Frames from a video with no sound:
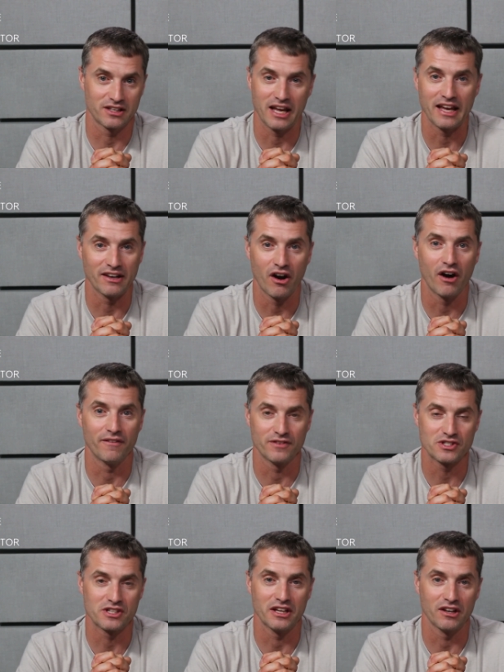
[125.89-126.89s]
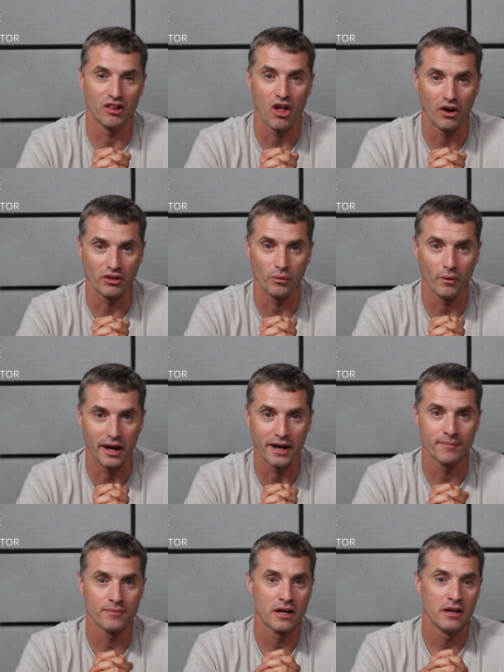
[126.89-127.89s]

gain harvesting along the way.